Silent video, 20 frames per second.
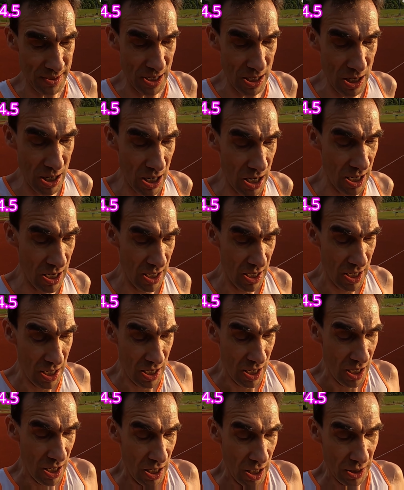so
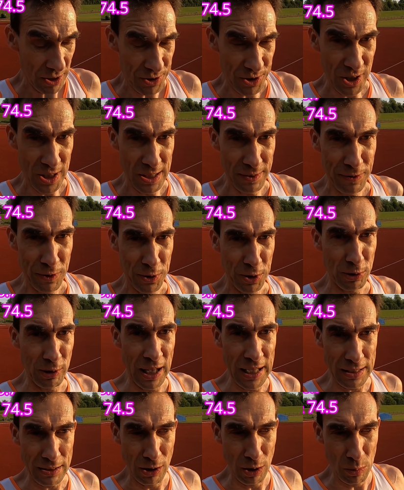I could certainly feel the
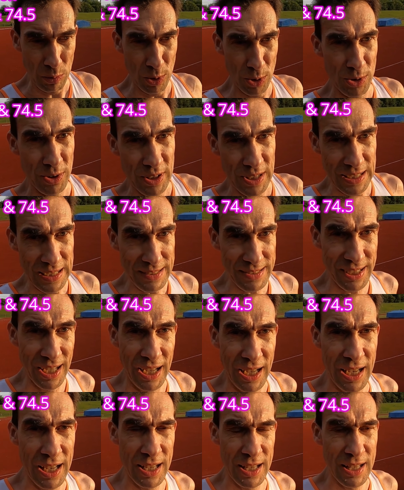ground a lot more in these.
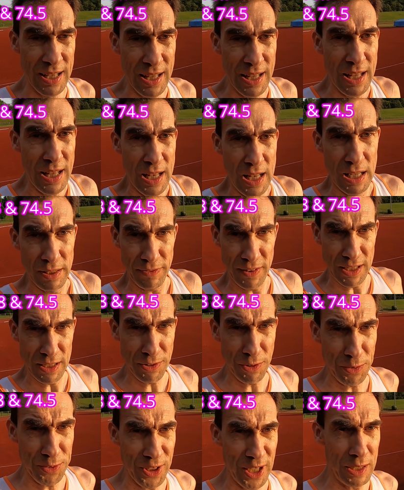And I think,
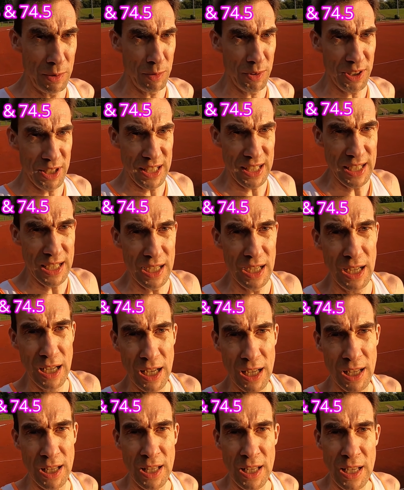as I was saying, with the
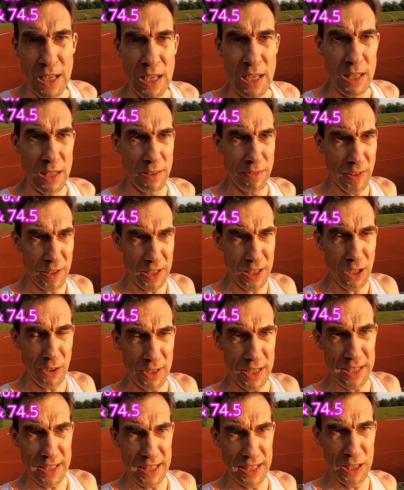fact you
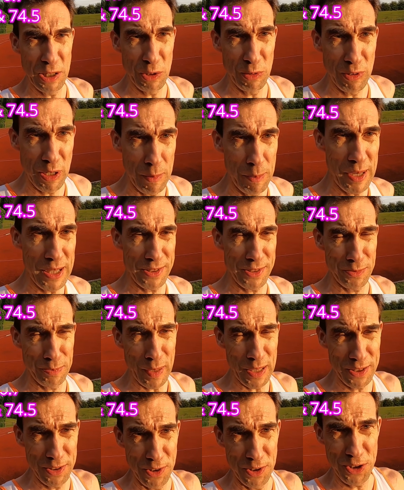can't get your heel right back
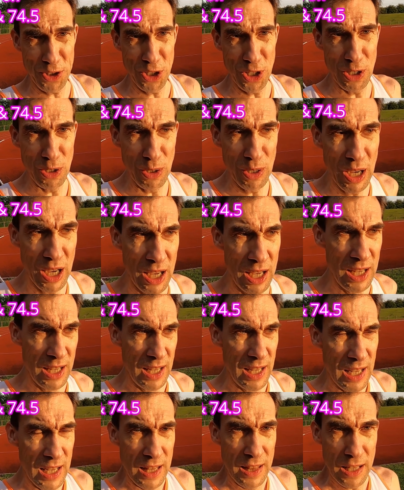of the shoe,
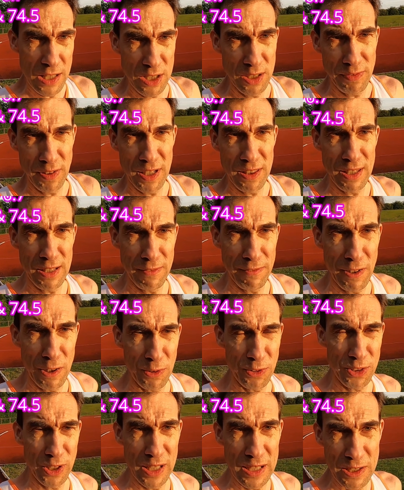actually, if anything,
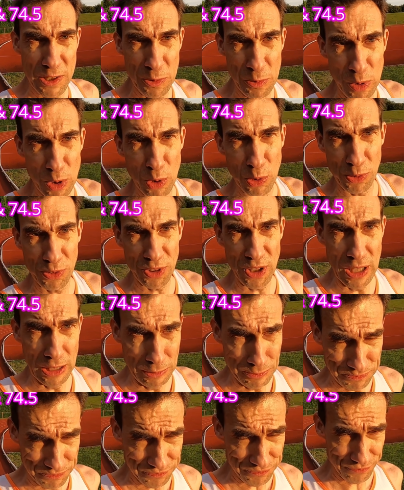felt slightly small. So